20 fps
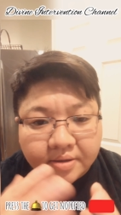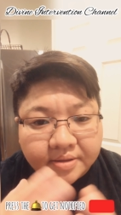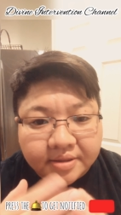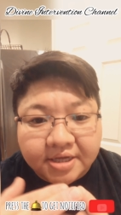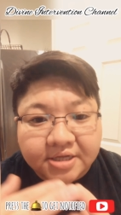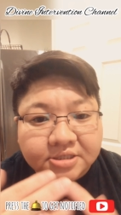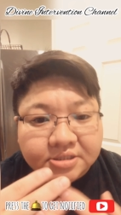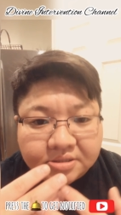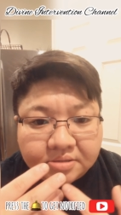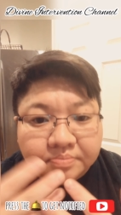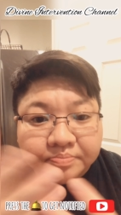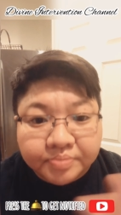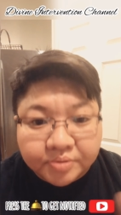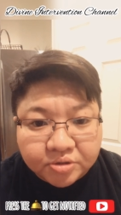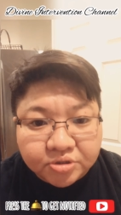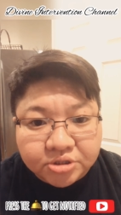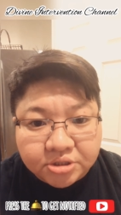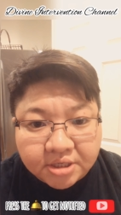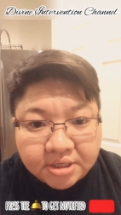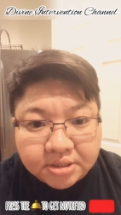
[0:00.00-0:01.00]
That's
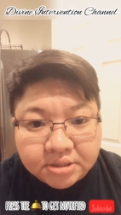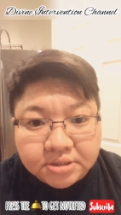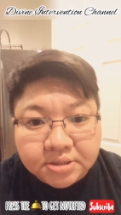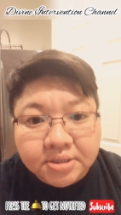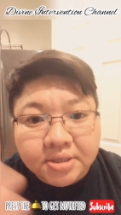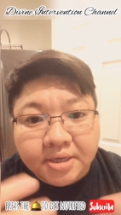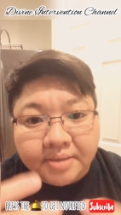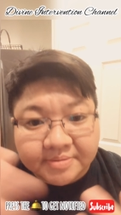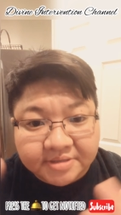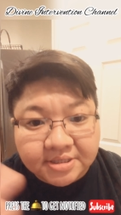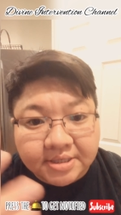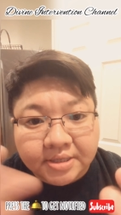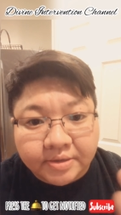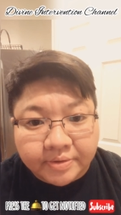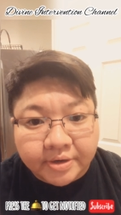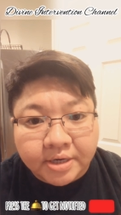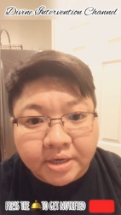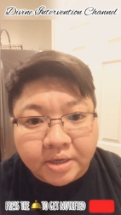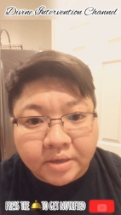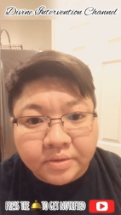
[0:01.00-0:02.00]
bullshit. I'm gonna say that
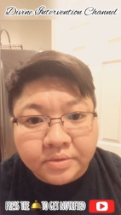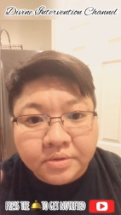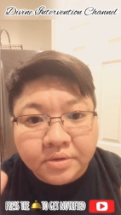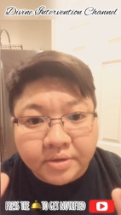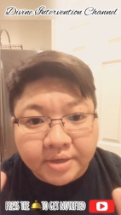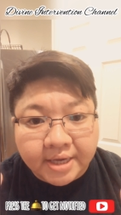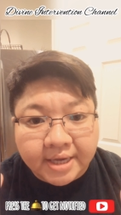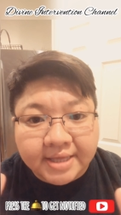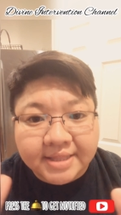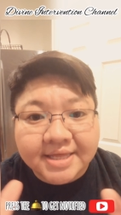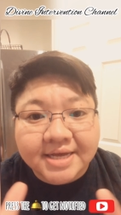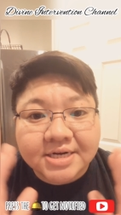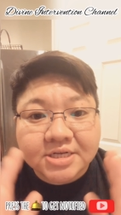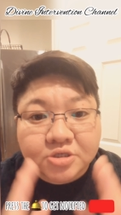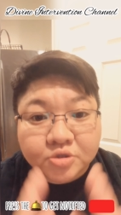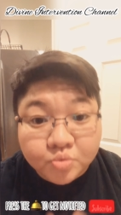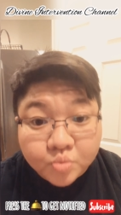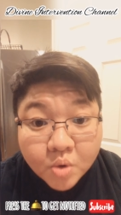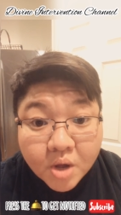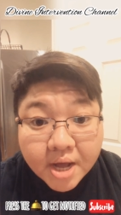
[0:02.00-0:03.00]
right now, okay? That
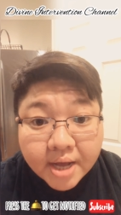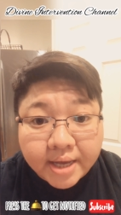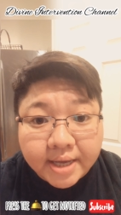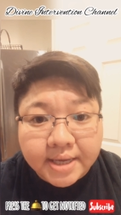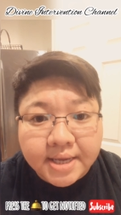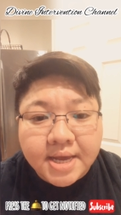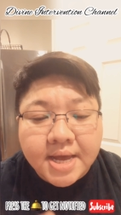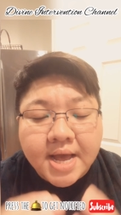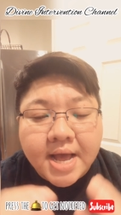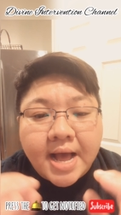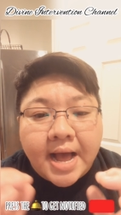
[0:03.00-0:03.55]
is why